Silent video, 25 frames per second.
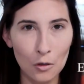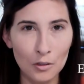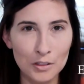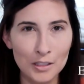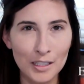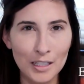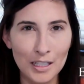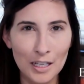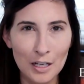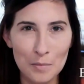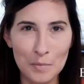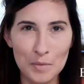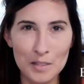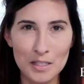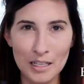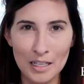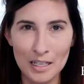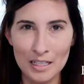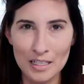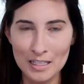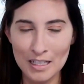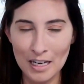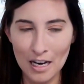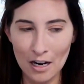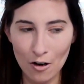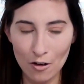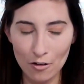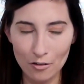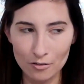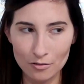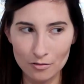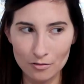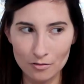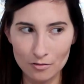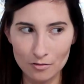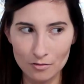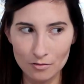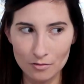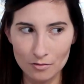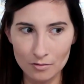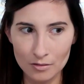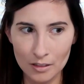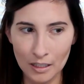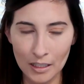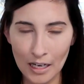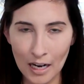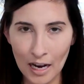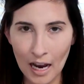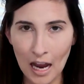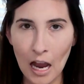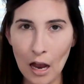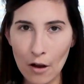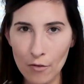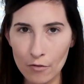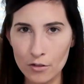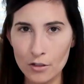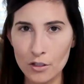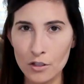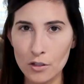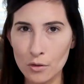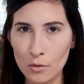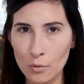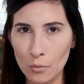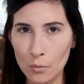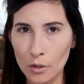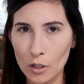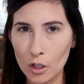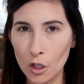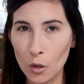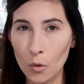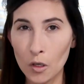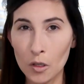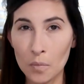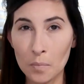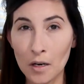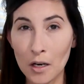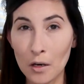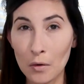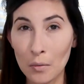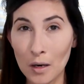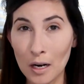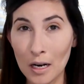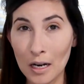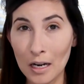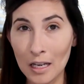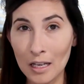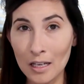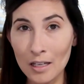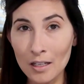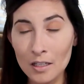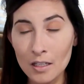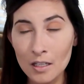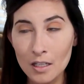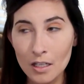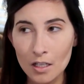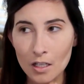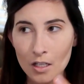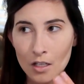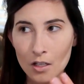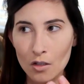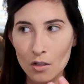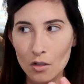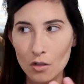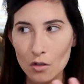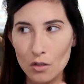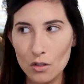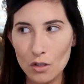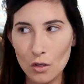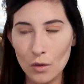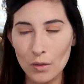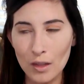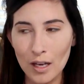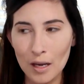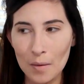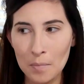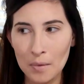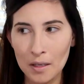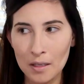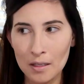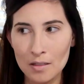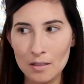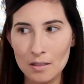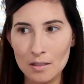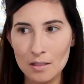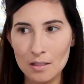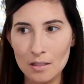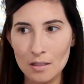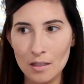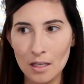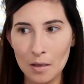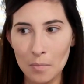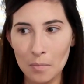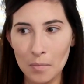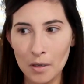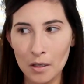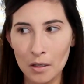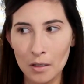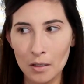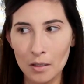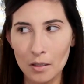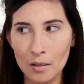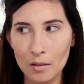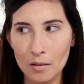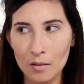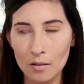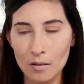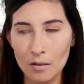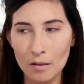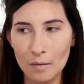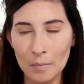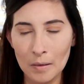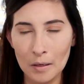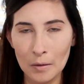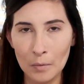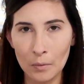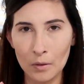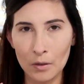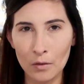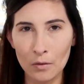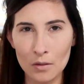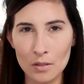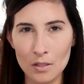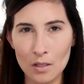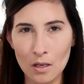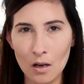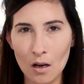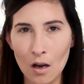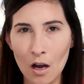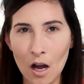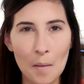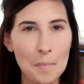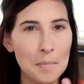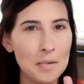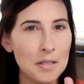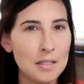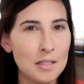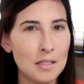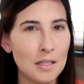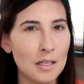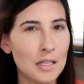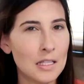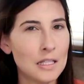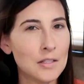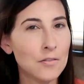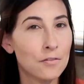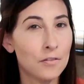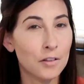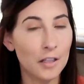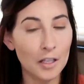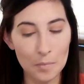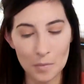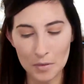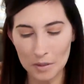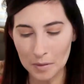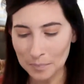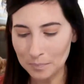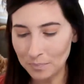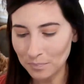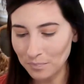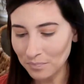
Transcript: it upside down. Like I have to reel with my right hand, so that means that my reel is opposite, it's flipped.